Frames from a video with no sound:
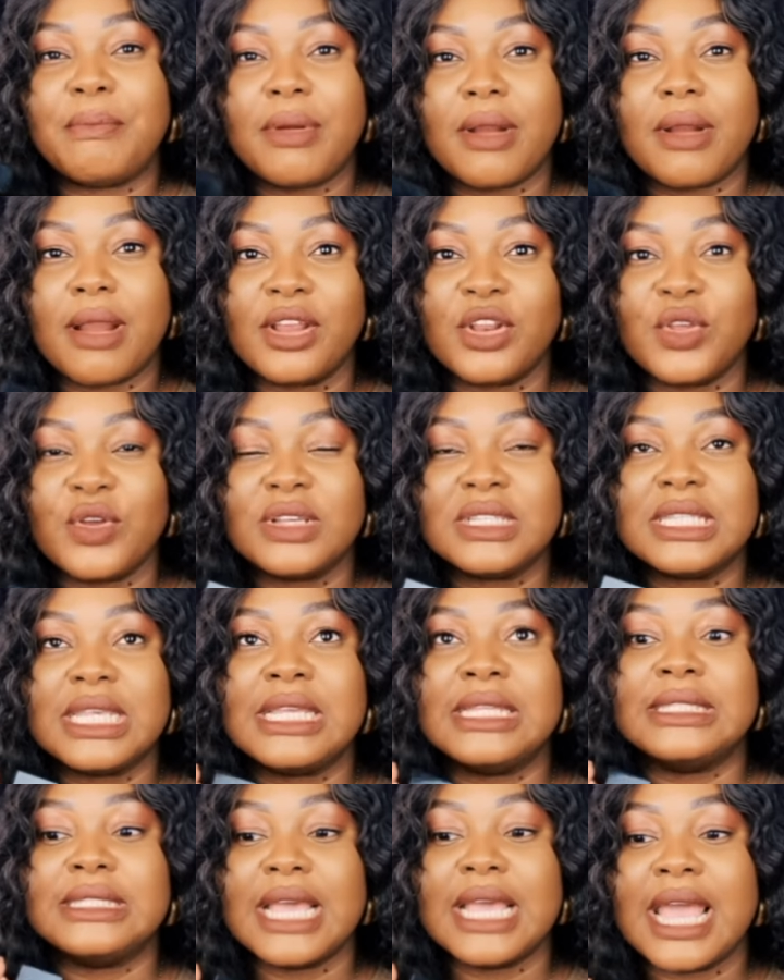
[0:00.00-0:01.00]
Paradoxe
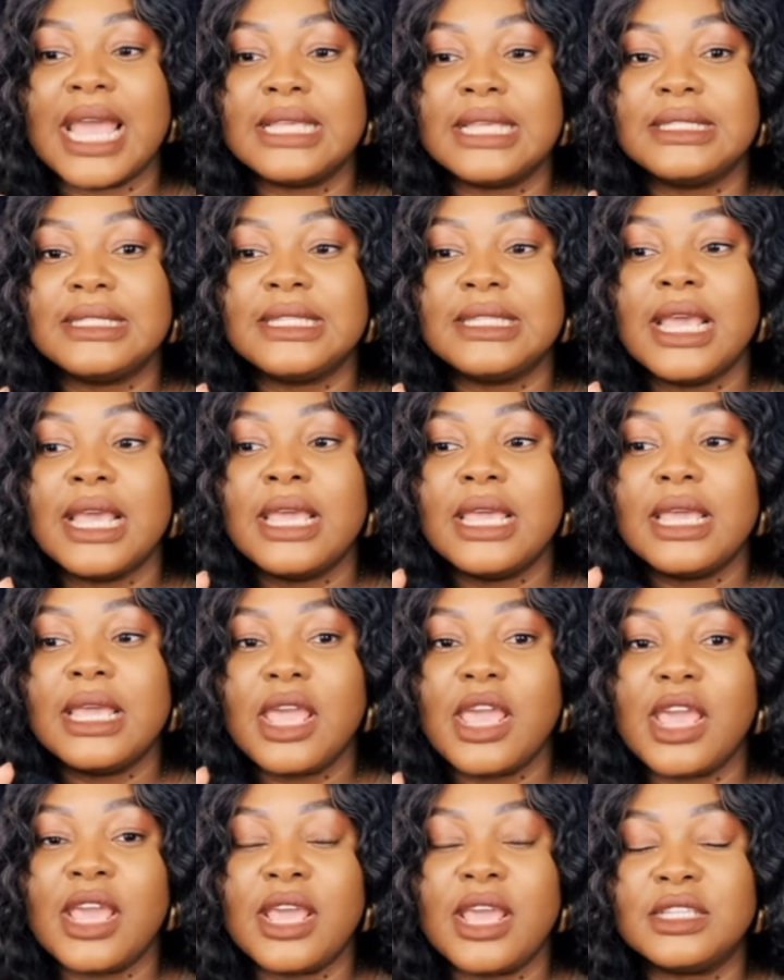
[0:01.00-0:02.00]
Intense
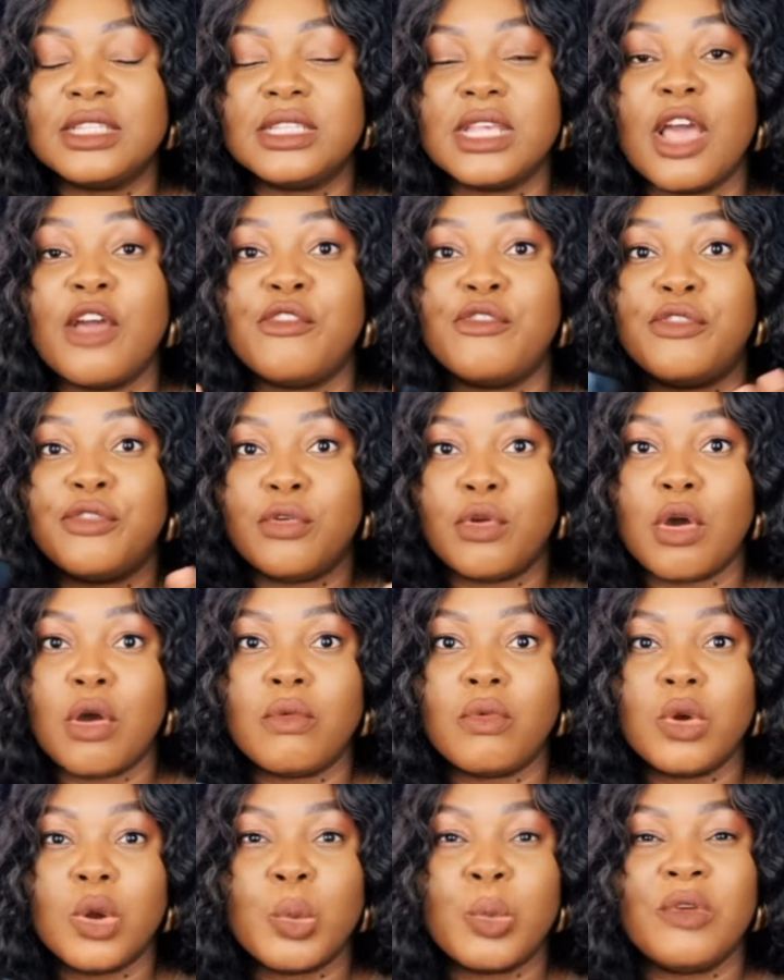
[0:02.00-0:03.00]
is a
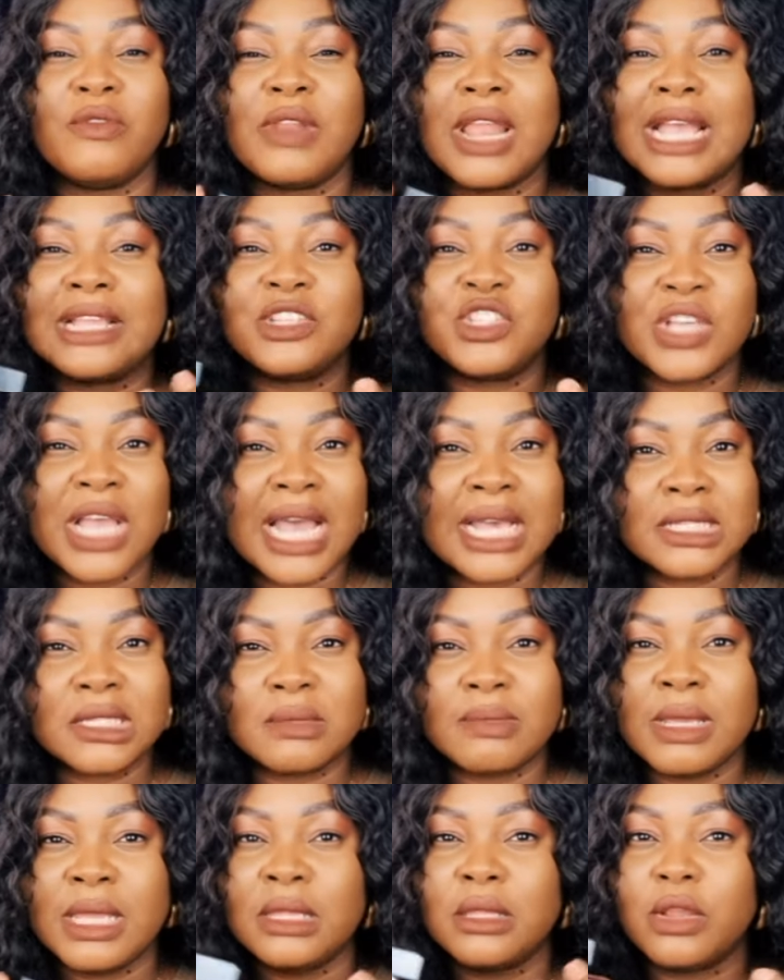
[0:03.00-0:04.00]
floral with like
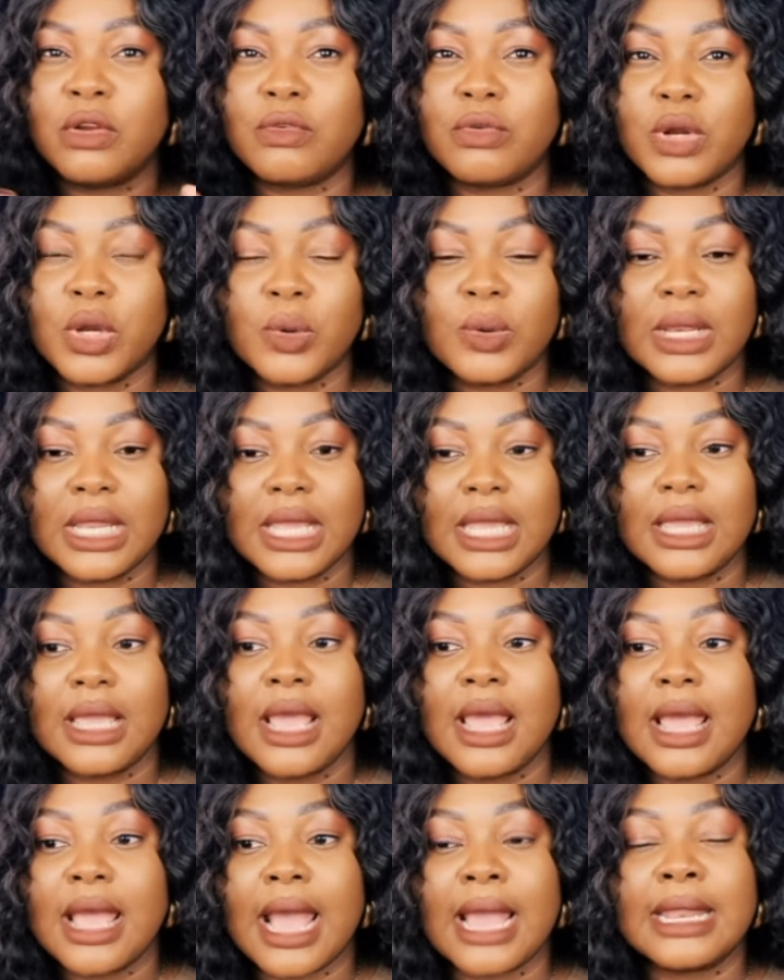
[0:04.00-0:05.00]
jasmine, neroli,
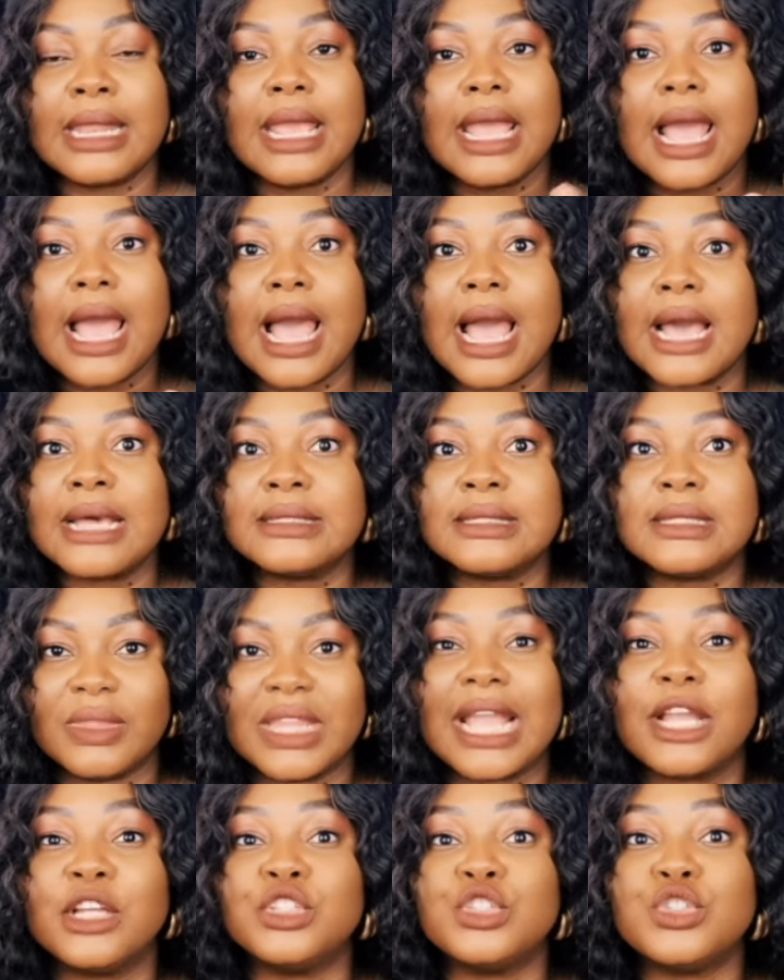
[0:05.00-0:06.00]
and it has
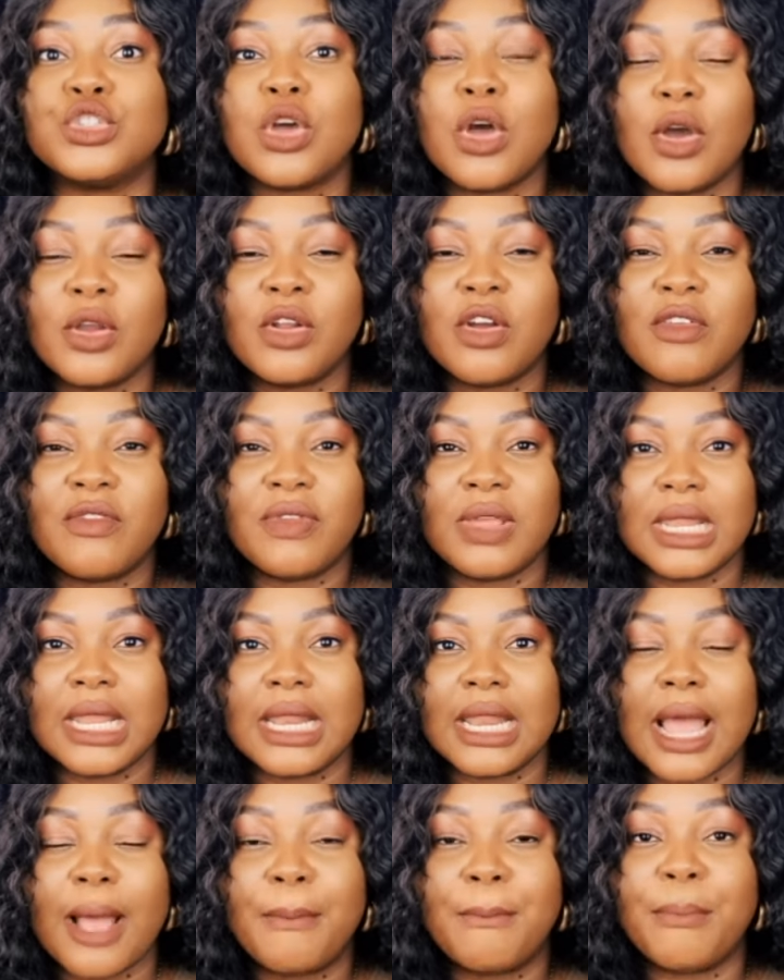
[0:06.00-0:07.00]
like a ton of
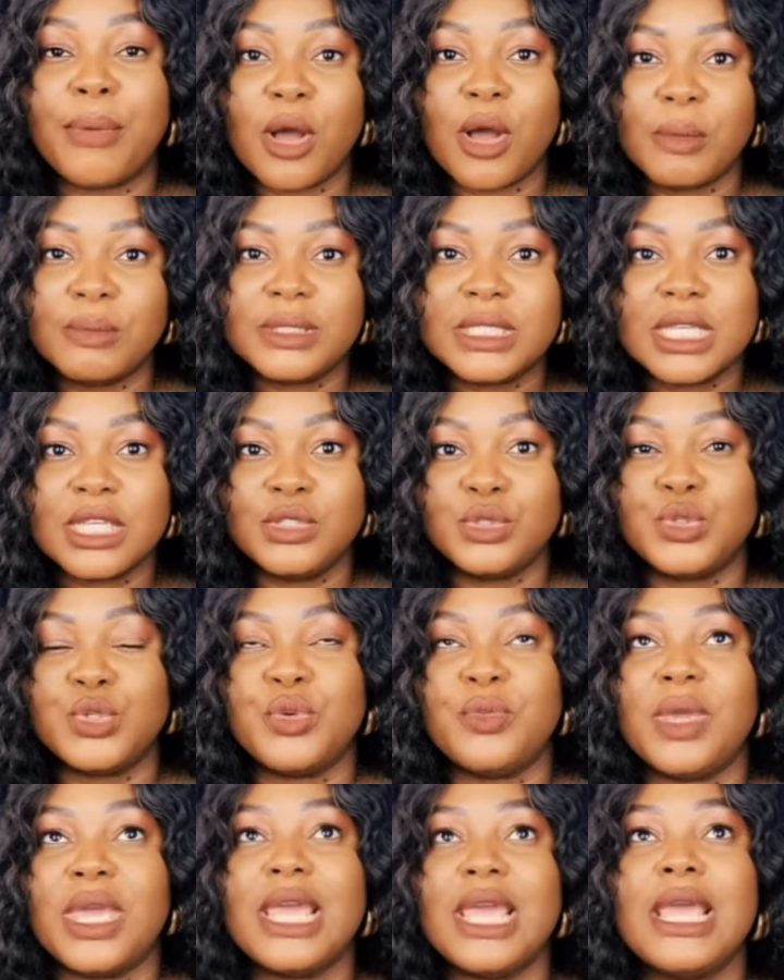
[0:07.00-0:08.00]
vanilla pumped
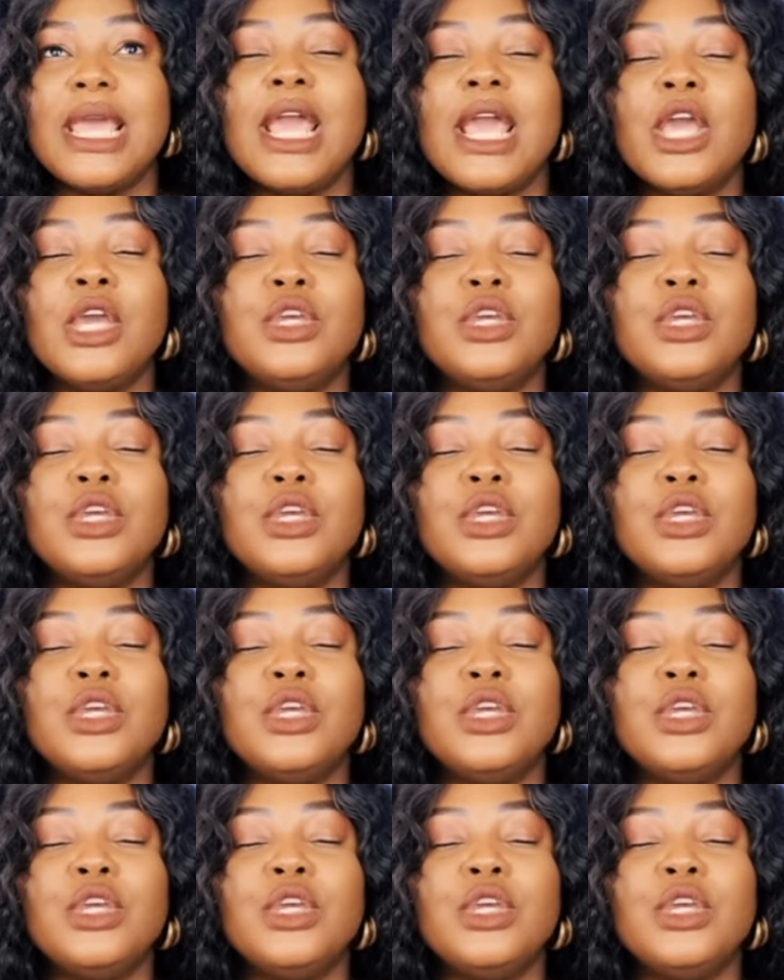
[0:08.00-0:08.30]
into it.